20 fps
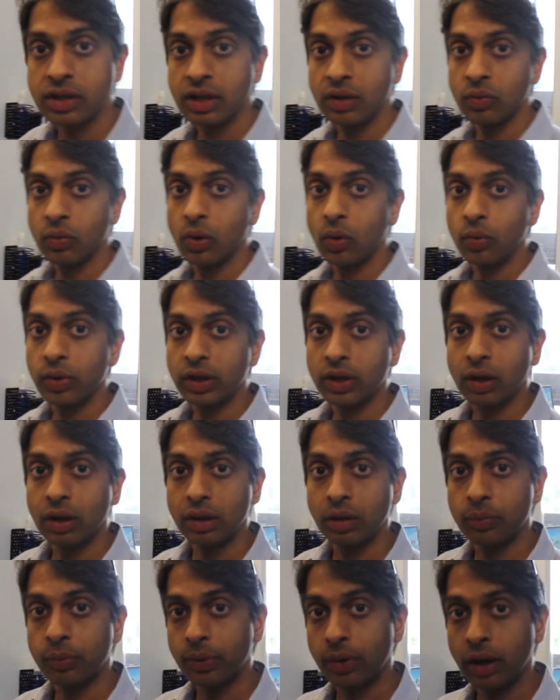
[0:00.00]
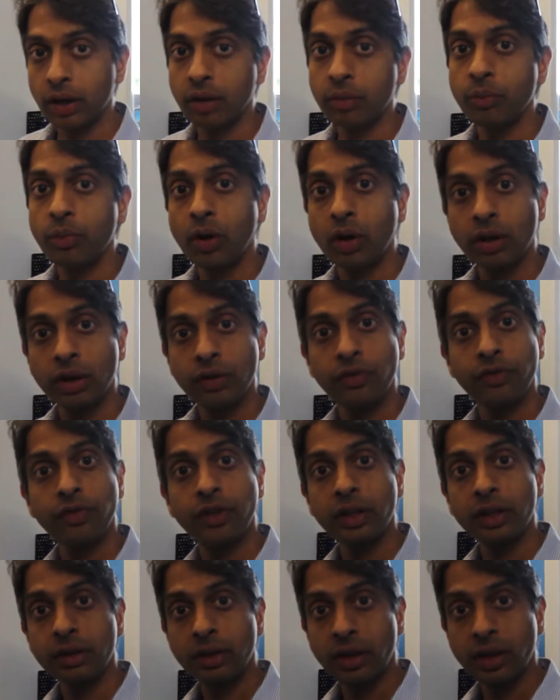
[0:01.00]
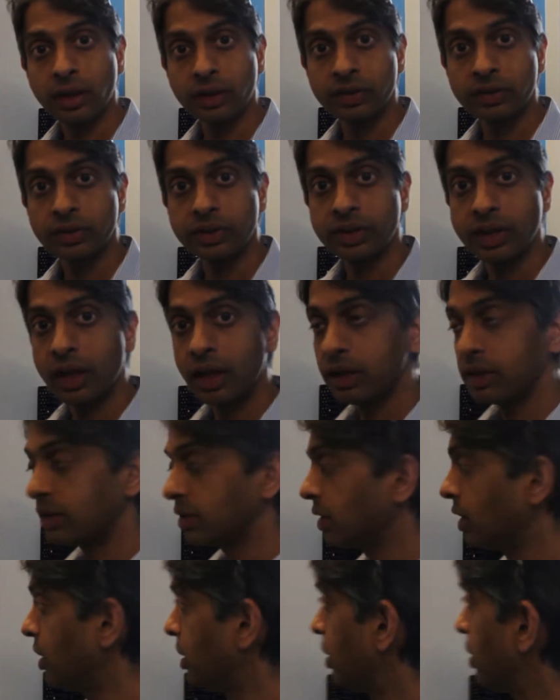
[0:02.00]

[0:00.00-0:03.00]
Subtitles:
in what we call a product market fit exercise.